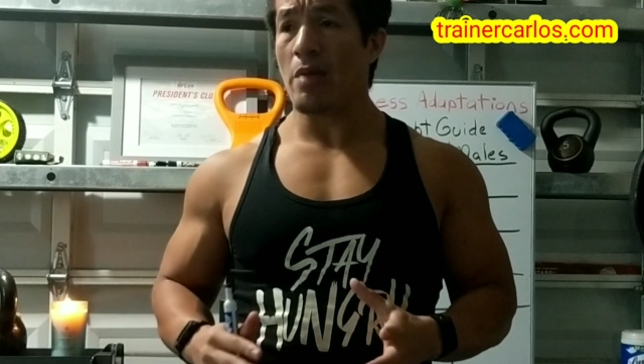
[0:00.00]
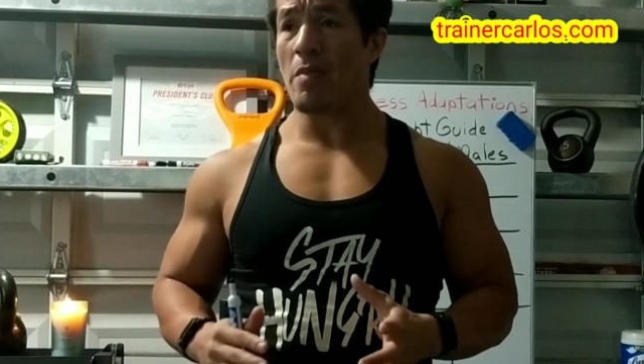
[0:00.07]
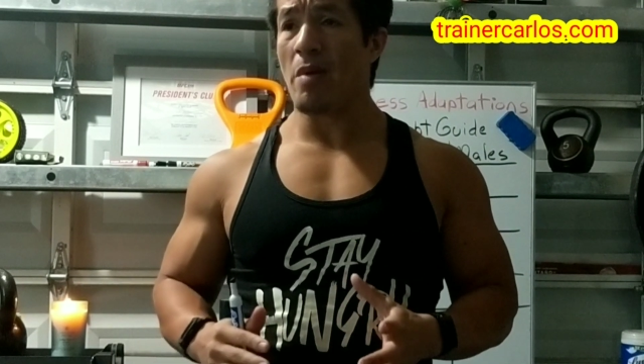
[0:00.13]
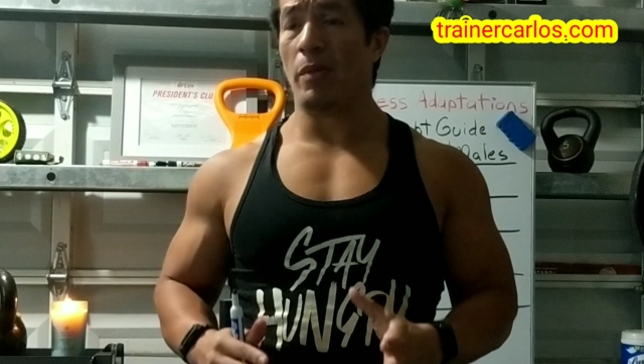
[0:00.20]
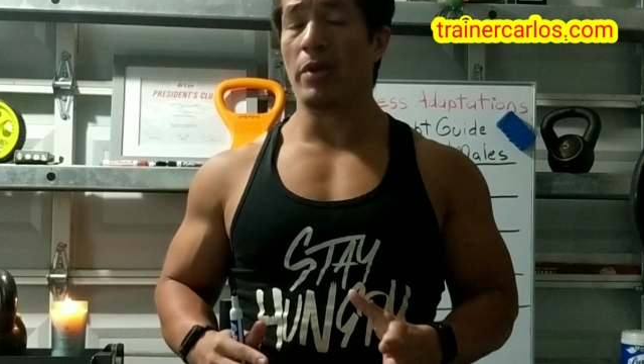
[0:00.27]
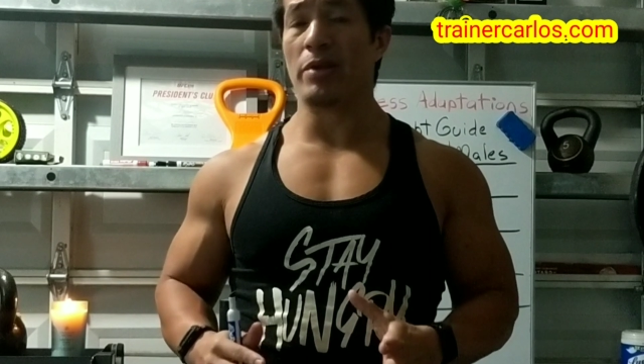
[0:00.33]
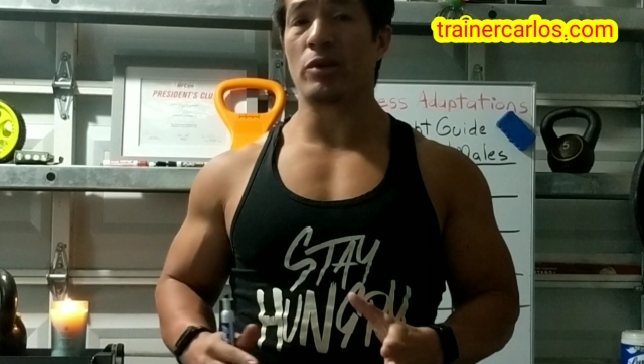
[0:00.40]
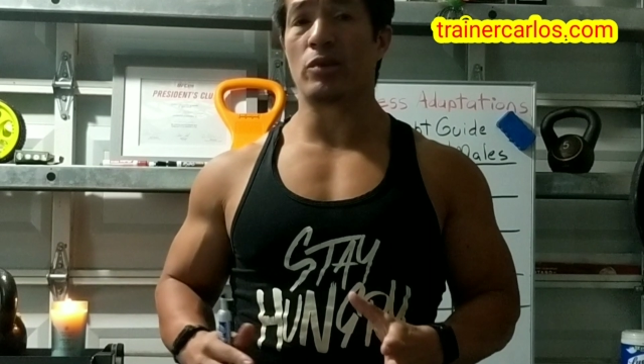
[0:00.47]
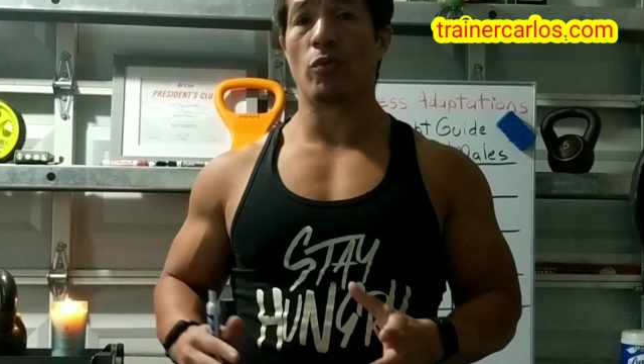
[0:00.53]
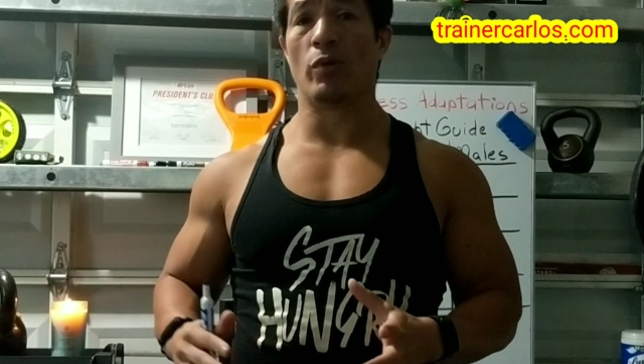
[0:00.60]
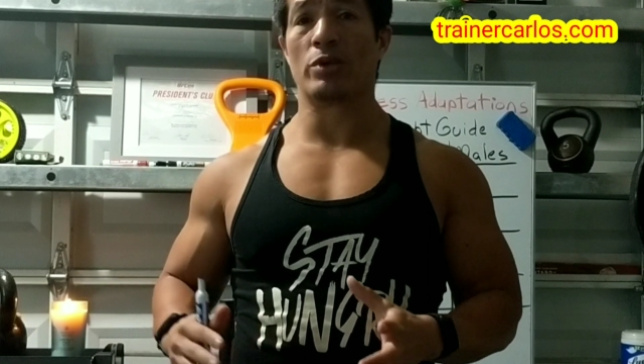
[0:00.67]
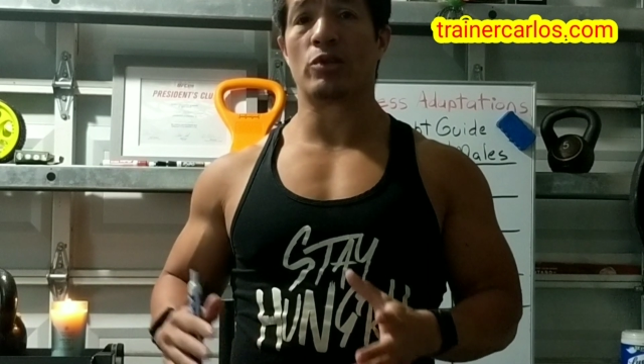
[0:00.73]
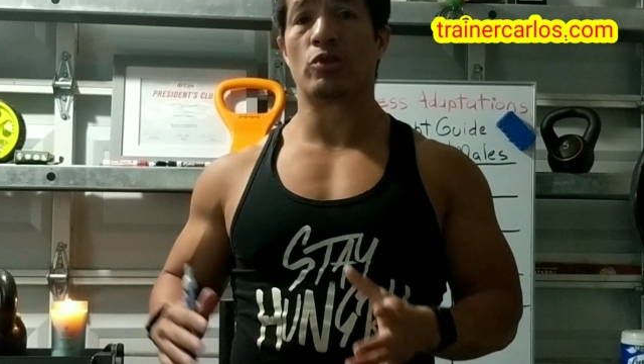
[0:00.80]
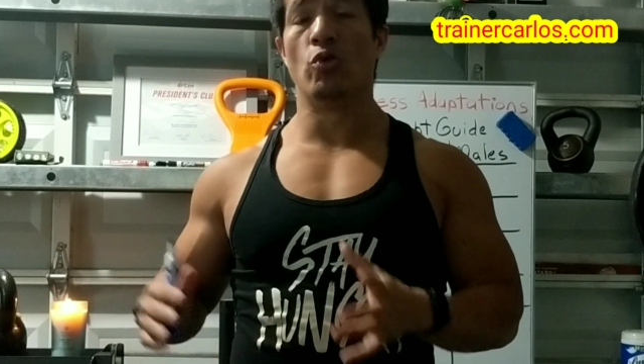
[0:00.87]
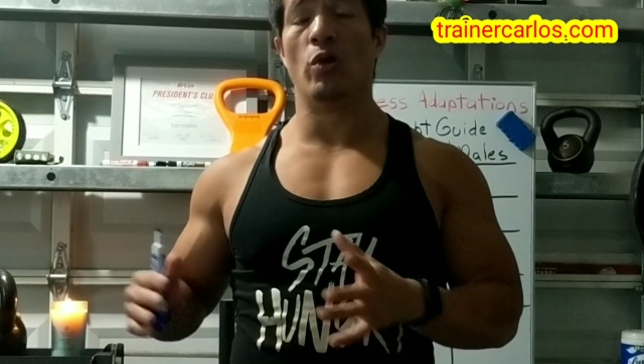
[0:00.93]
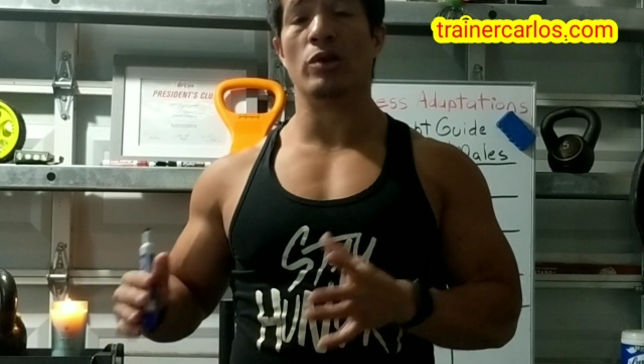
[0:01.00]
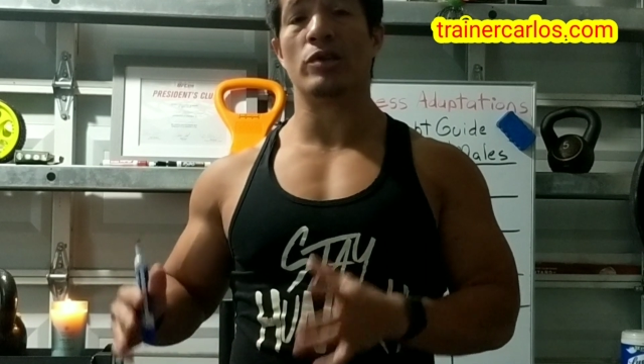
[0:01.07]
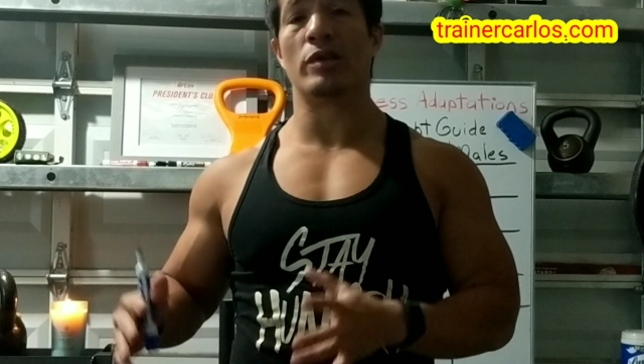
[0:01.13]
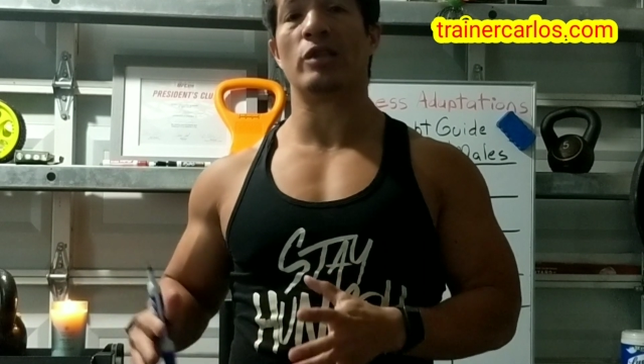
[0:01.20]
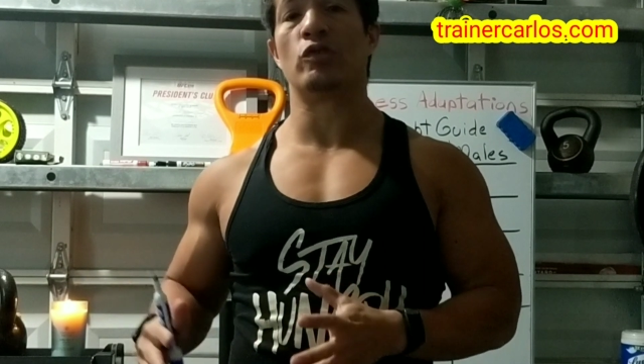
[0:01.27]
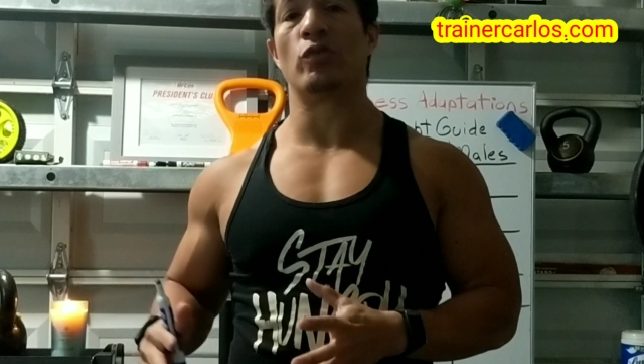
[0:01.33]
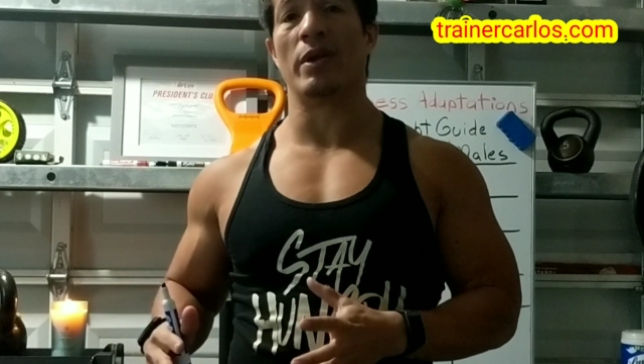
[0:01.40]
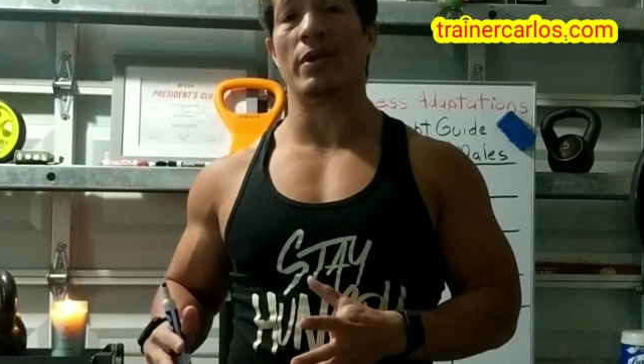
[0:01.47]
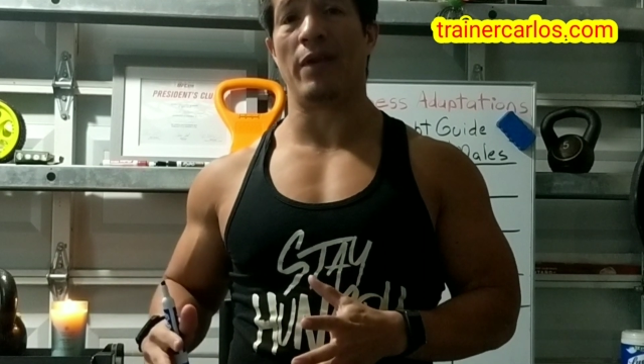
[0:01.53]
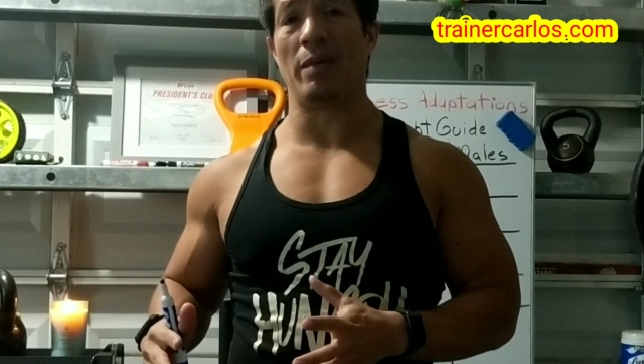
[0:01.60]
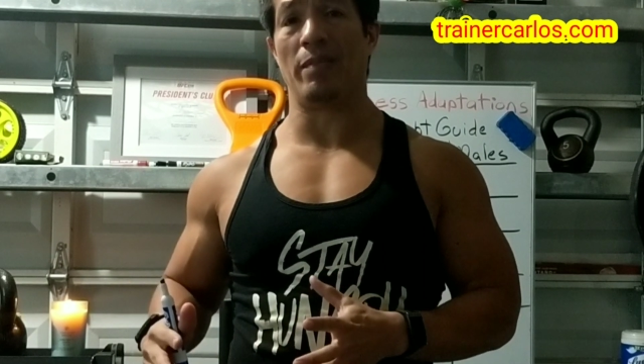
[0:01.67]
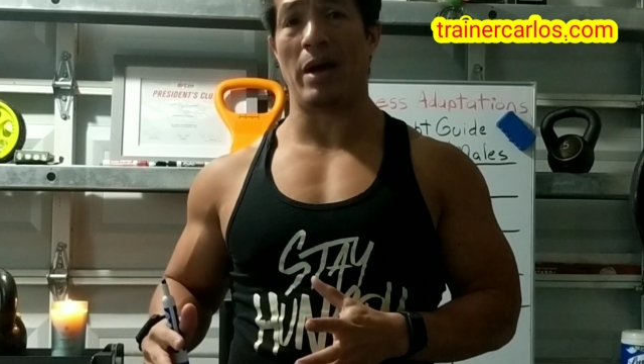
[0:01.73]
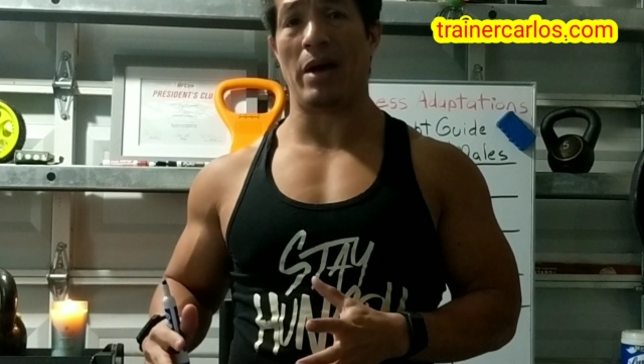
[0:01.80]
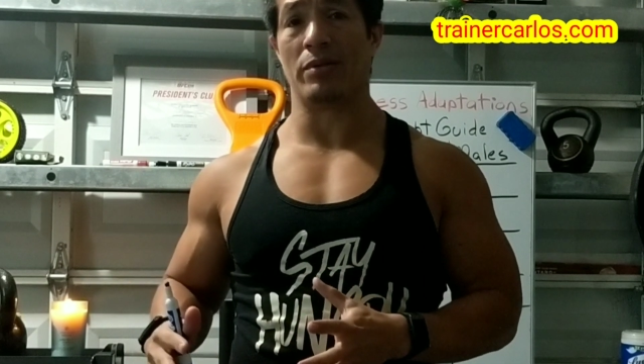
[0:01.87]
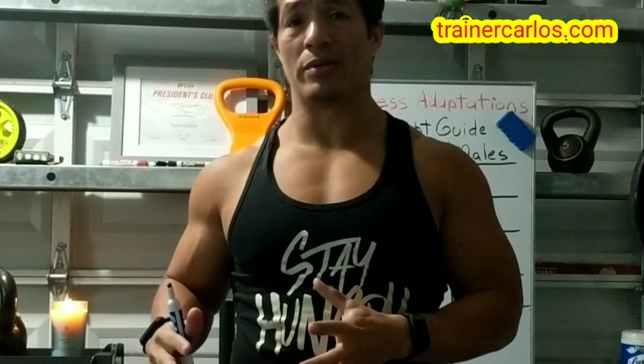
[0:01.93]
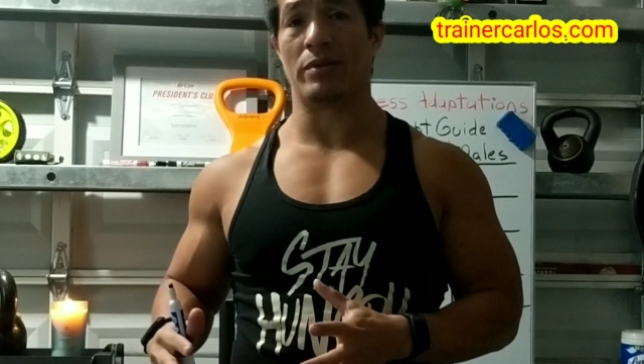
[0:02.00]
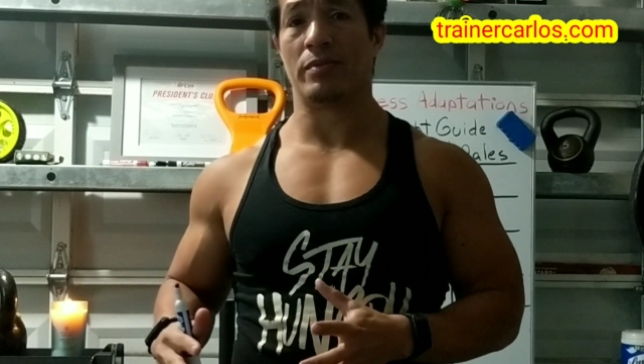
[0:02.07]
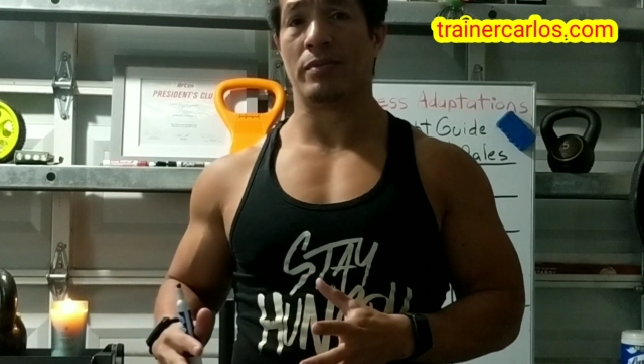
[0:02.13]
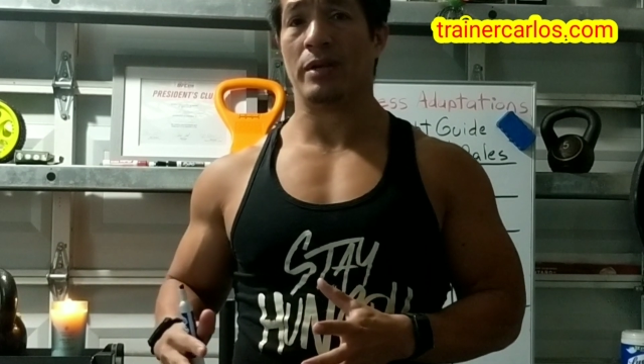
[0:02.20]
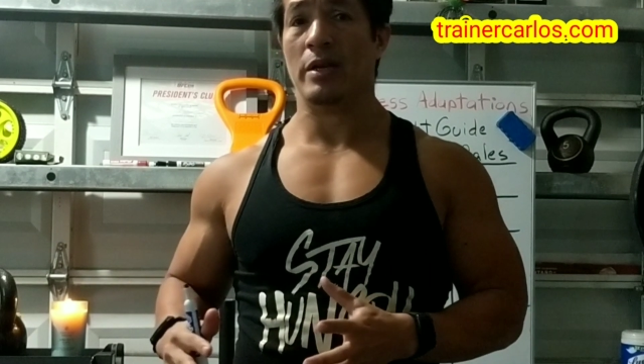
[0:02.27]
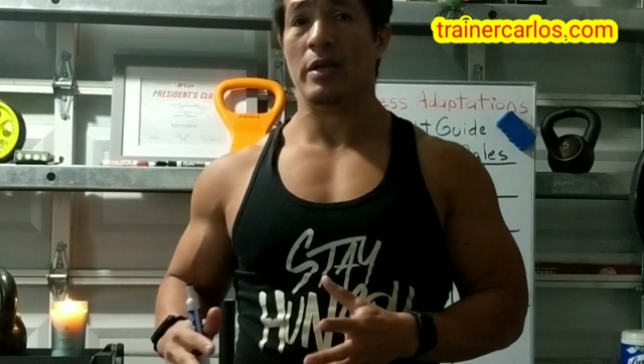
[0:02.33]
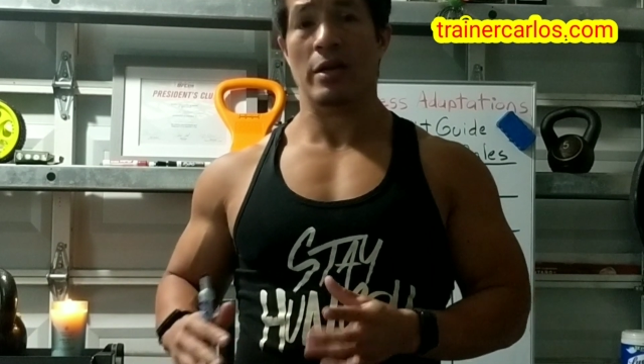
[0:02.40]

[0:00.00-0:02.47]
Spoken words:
My mother was 225 pounds.